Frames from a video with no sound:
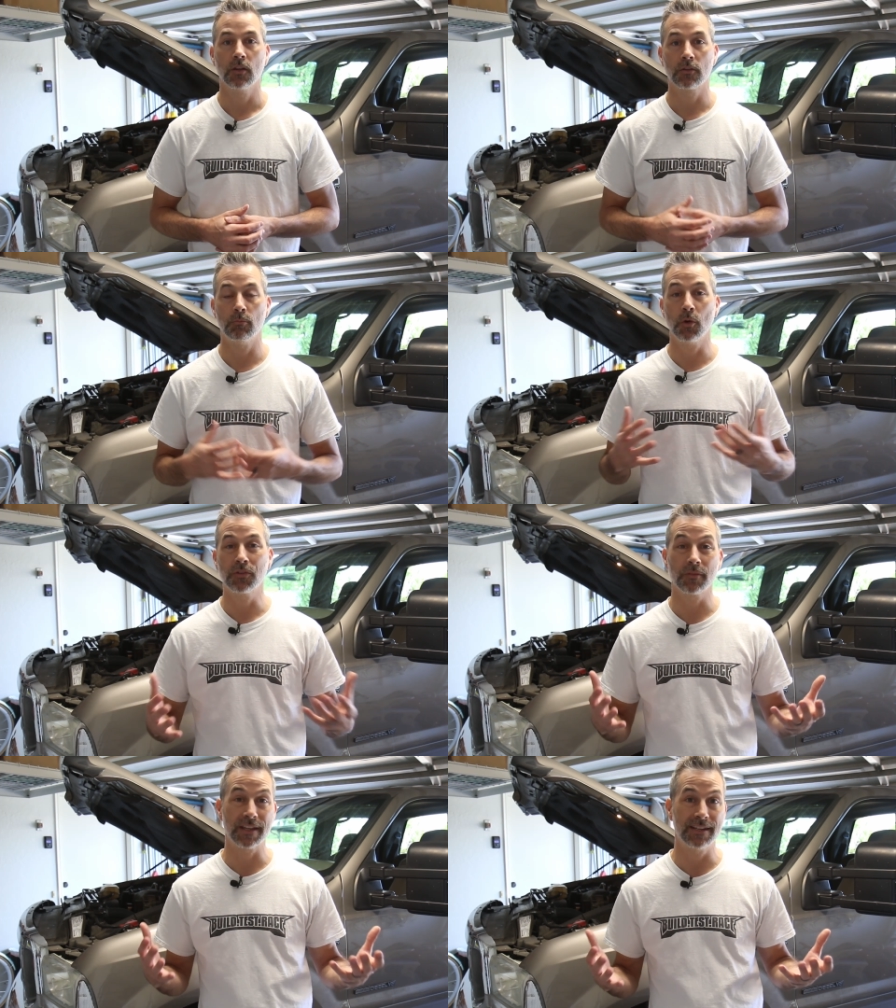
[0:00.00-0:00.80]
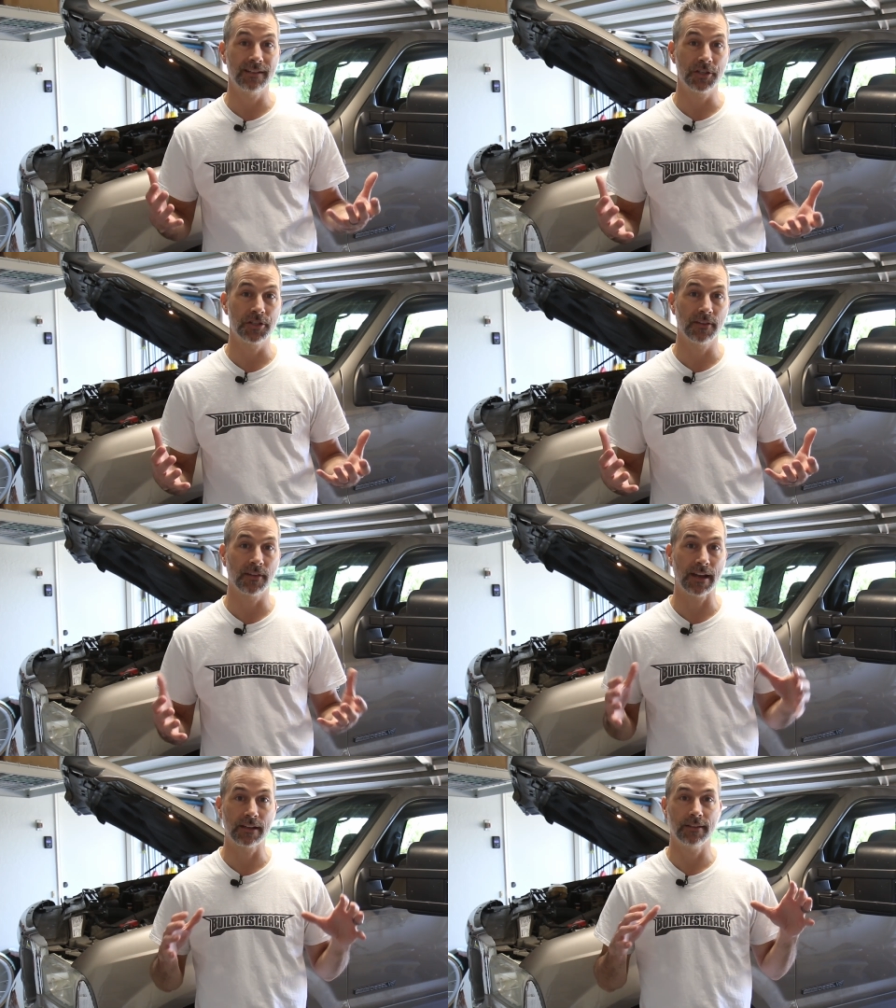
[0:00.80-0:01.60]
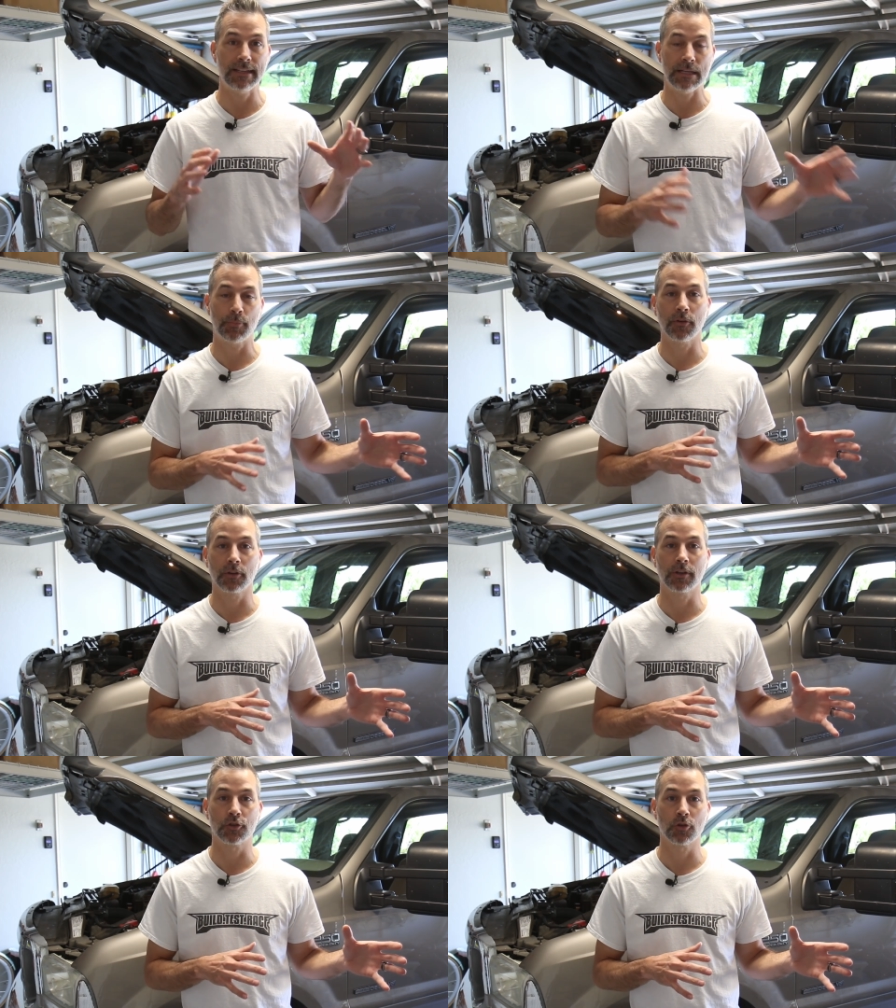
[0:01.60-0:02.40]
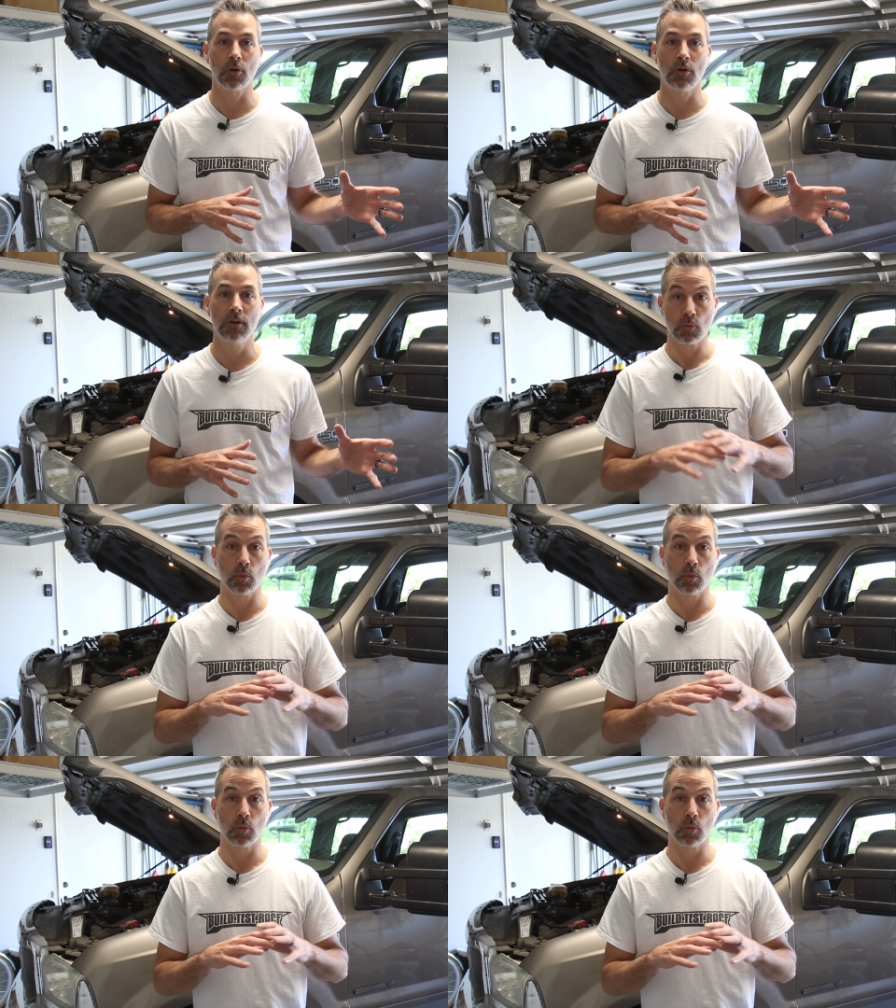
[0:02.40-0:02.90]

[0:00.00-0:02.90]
So most of the conditions that I could keep under control